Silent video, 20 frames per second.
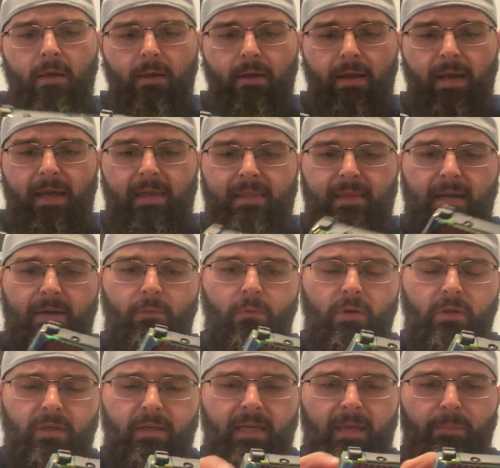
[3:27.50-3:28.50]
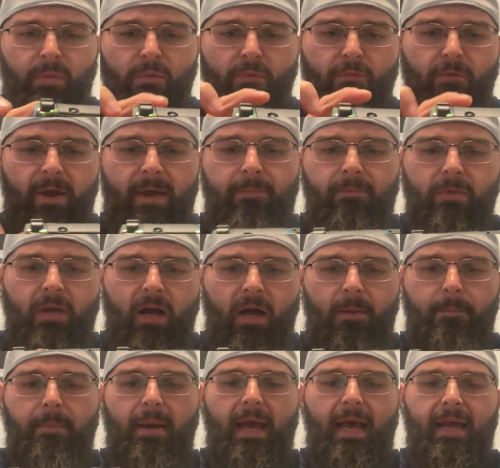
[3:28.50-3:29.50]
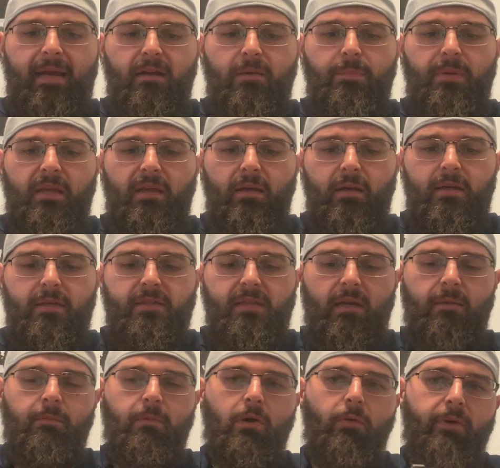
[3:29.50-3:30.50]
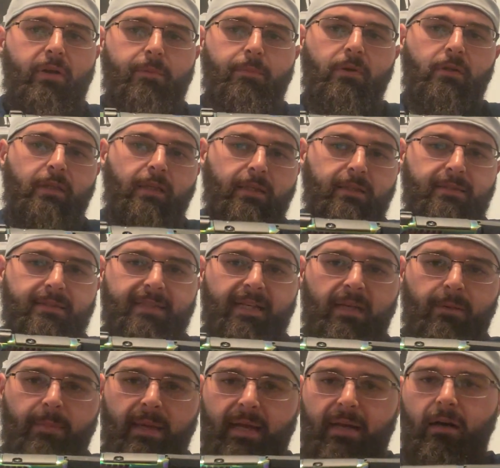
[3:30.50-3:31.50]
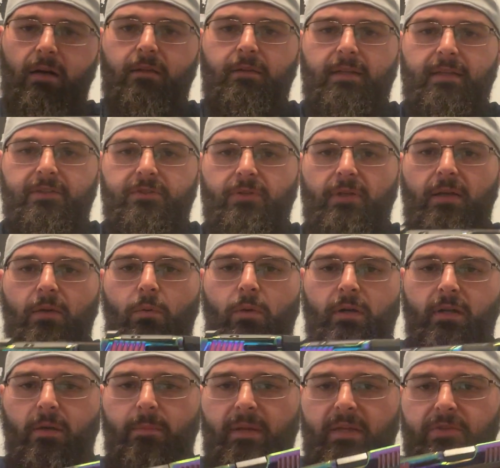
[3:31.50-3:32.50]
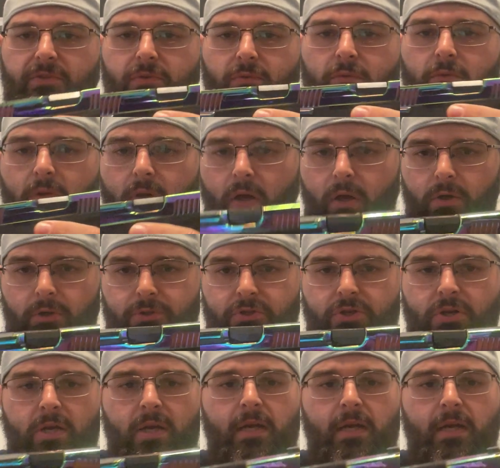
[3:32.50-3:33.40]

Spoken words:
And then I wanted to keep the frame compact because I'm going to put the extended mag on there, so I don't want it to be too large.